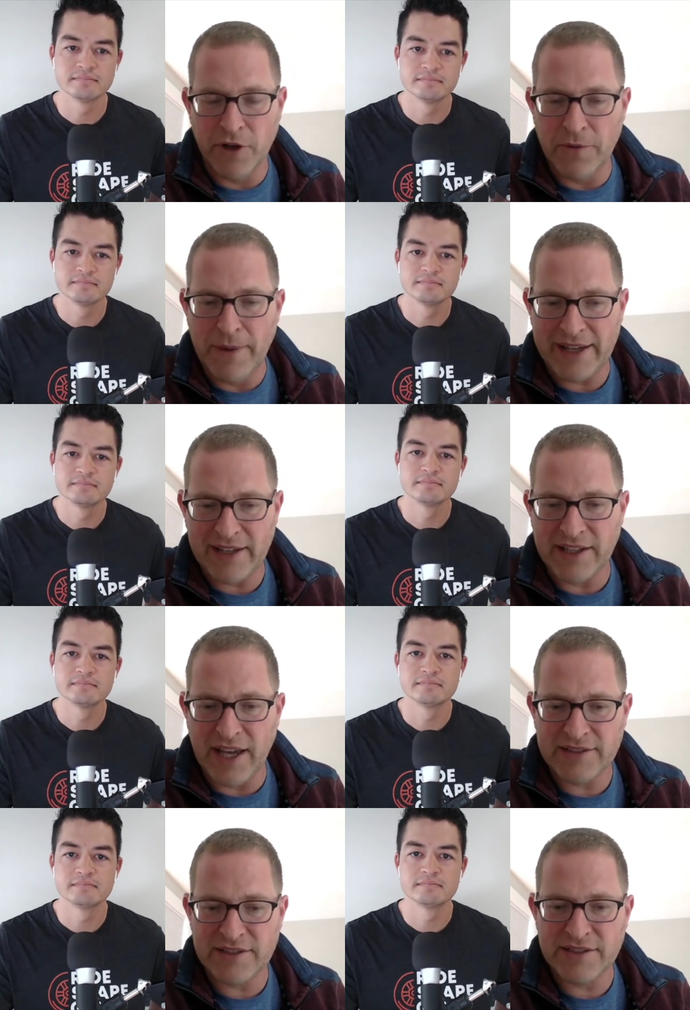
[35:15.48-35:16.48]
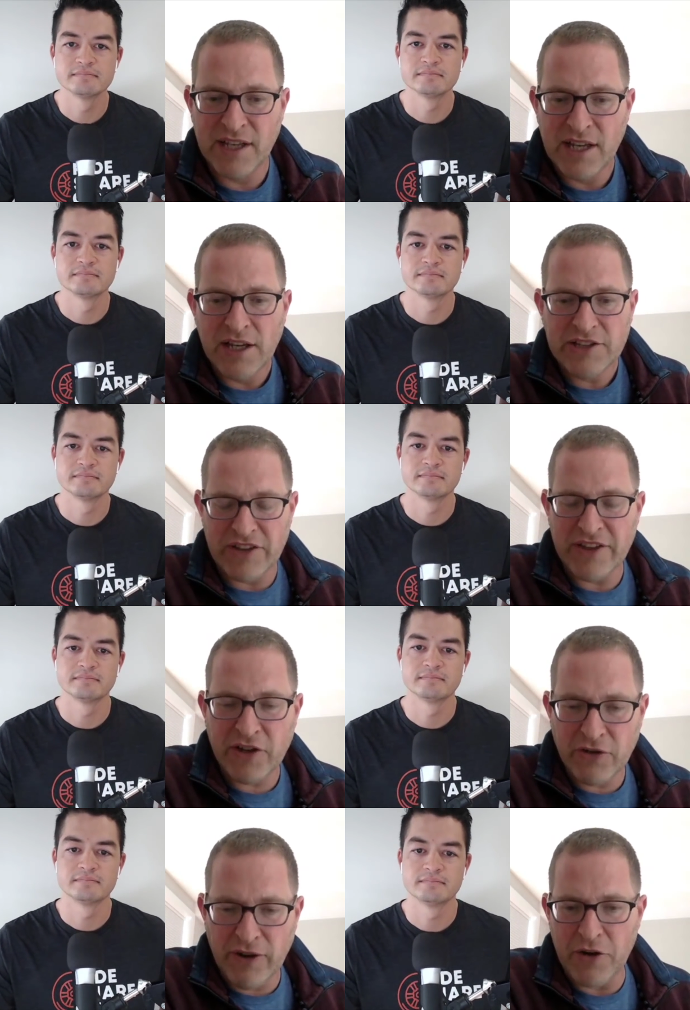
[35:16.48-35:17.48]
Speaker 1: blowback it gets. So I
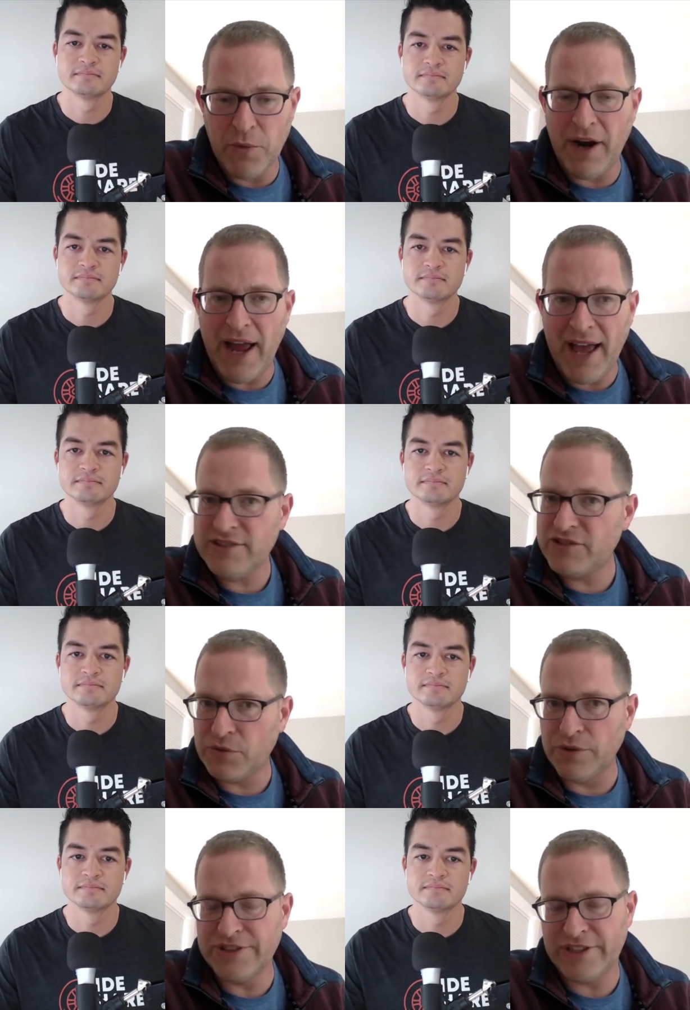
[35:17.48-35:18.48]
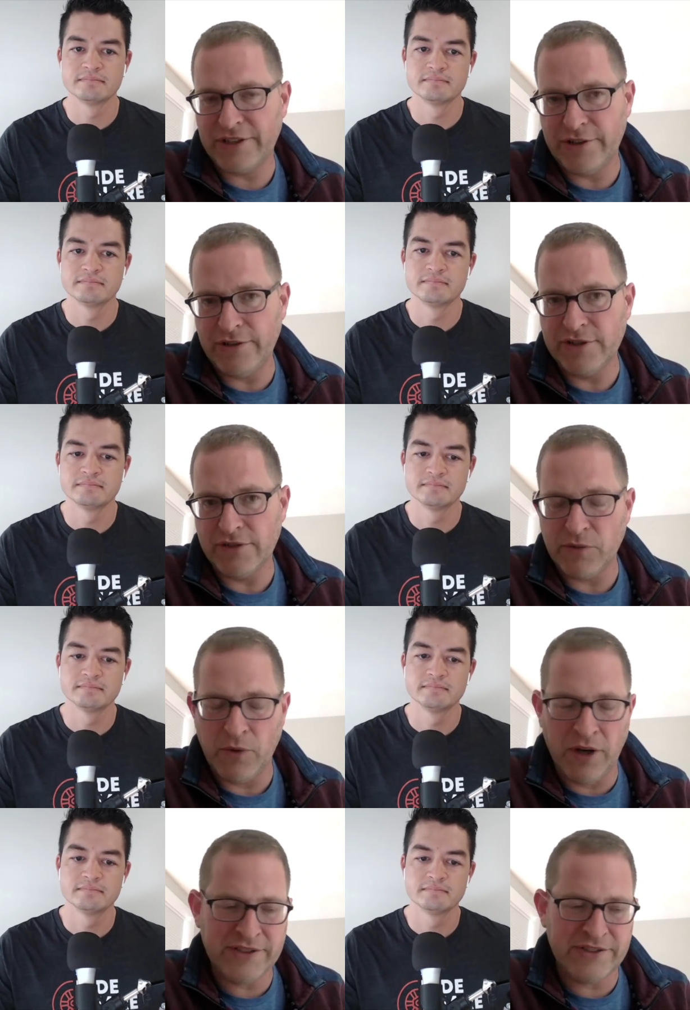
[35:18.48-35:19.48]
think you're right. Uber has tools it could use if it
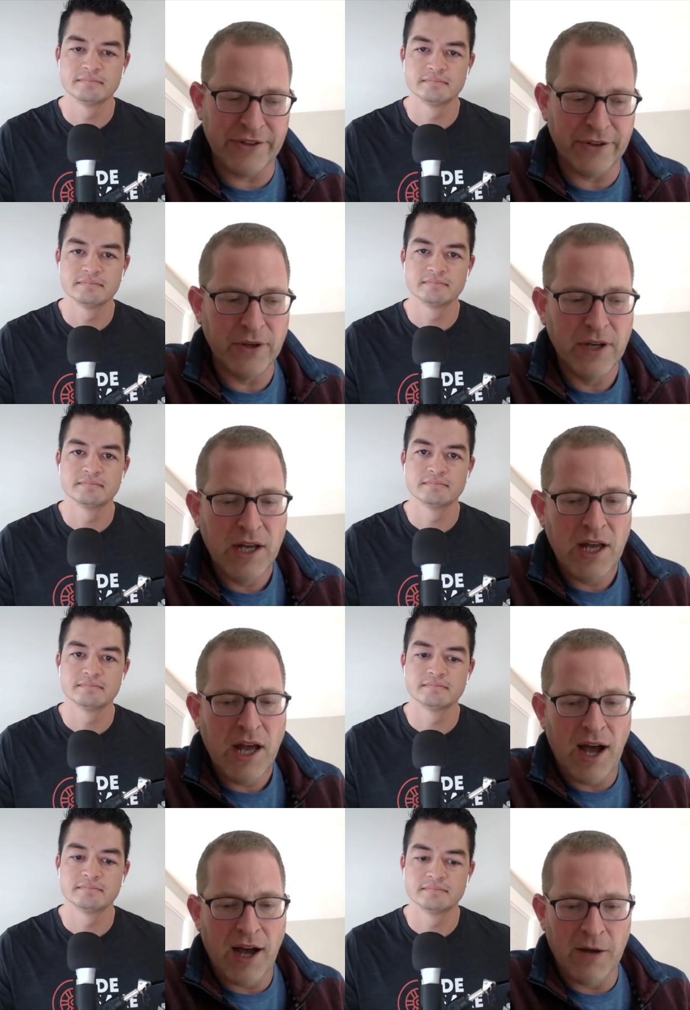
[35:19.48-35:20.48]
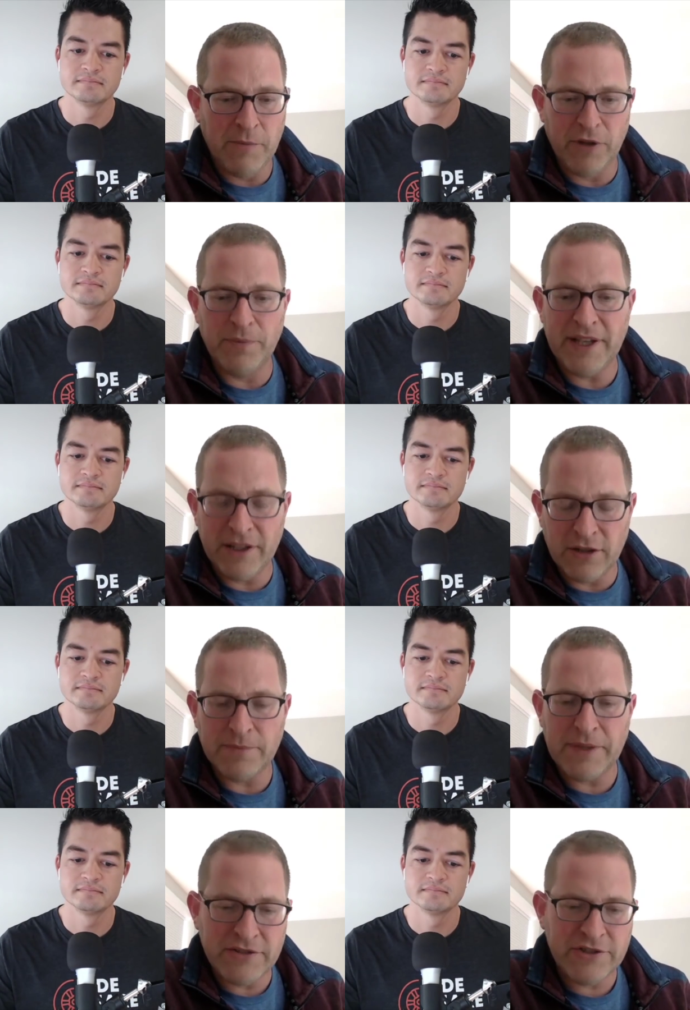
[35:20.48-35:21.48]
wants to. Um, but it'll be it'll
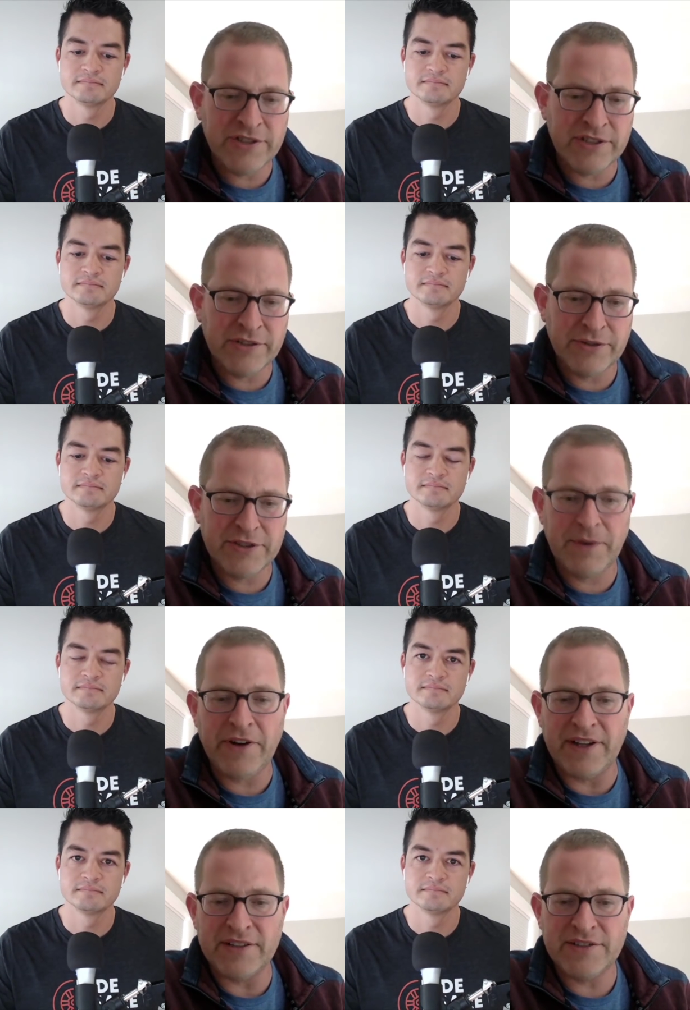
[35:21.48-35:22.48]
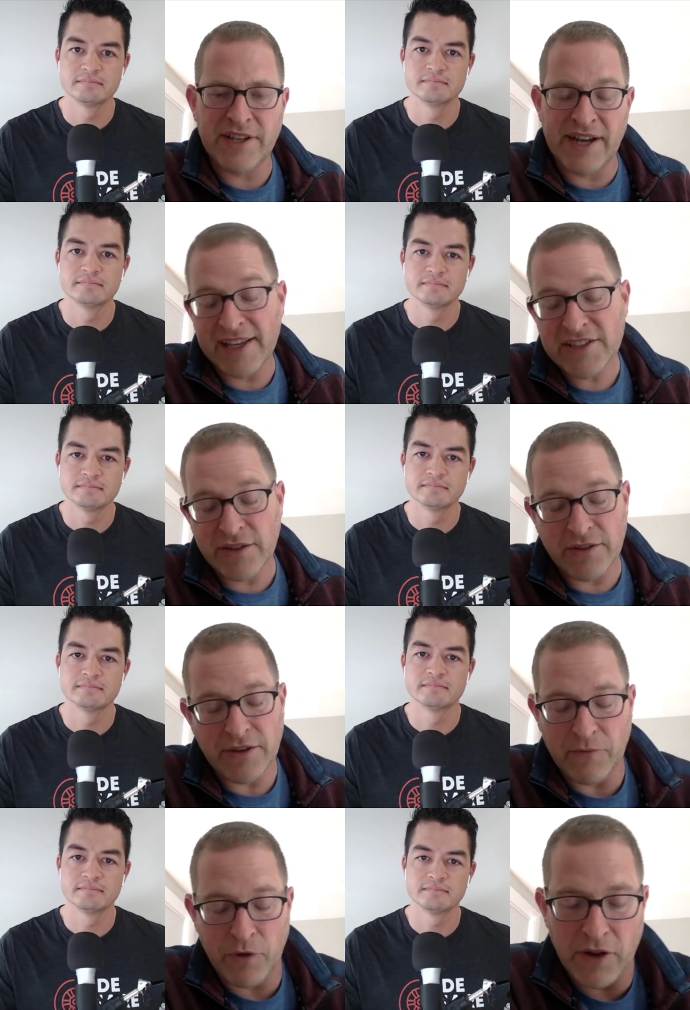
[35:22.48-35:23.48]
be interesting to experience. And I guess the,
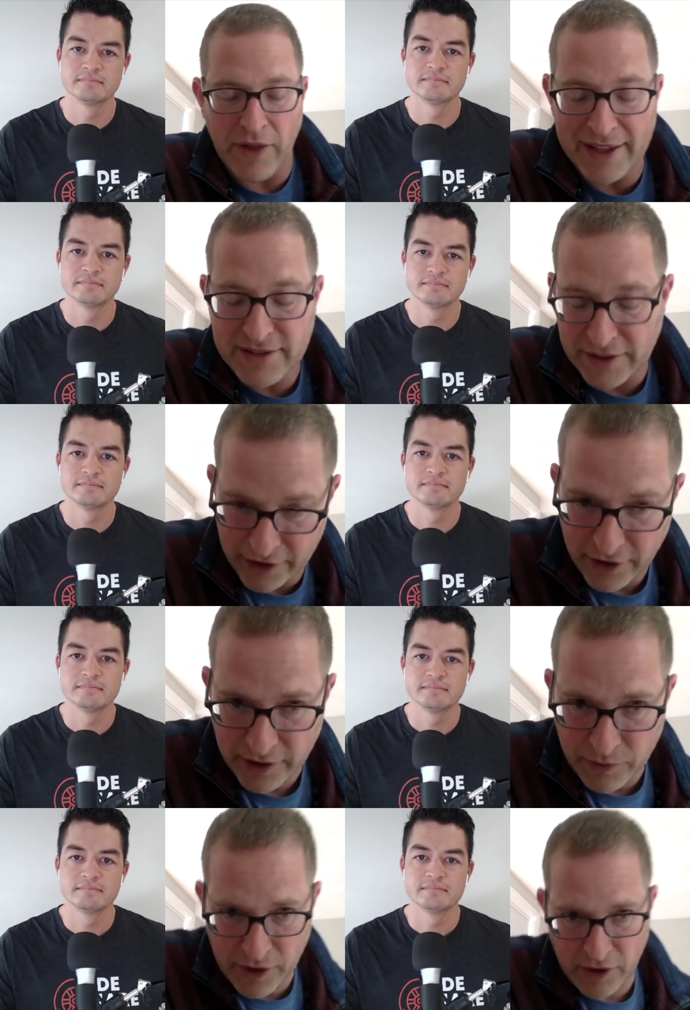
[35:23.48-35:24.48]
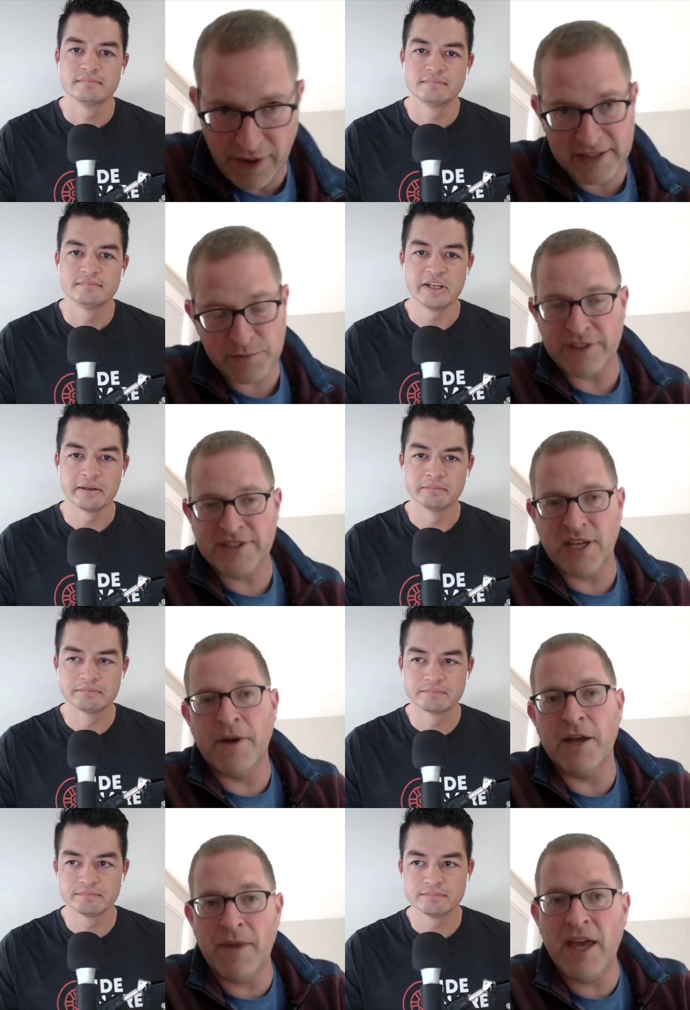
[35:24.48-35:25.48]
one of the last, if I could, one of the last points yeah. I
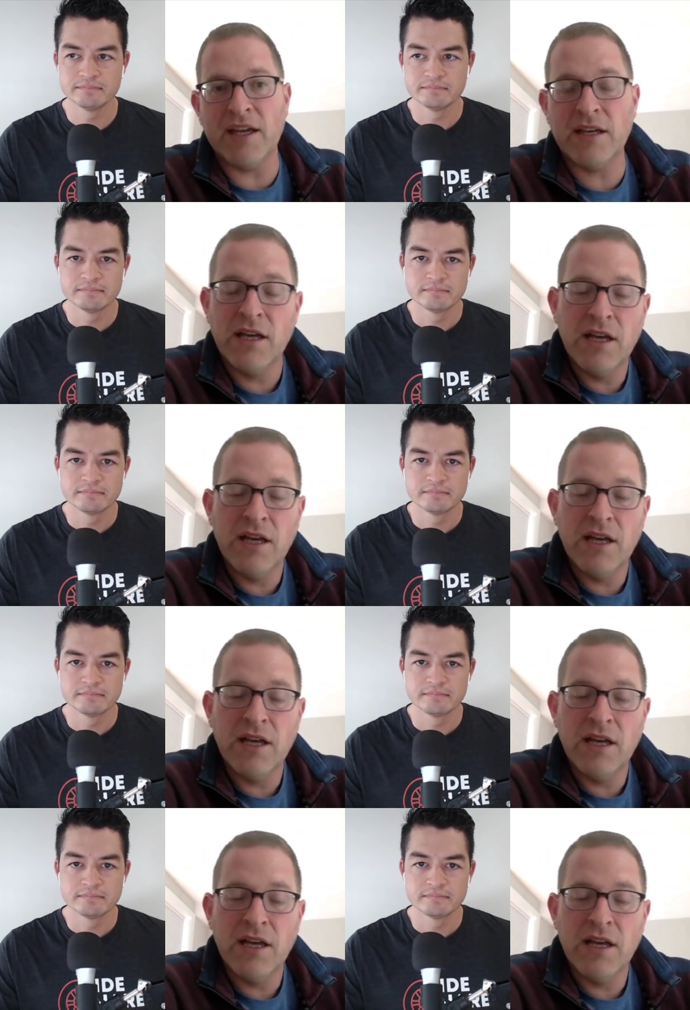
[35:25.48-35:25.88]
might make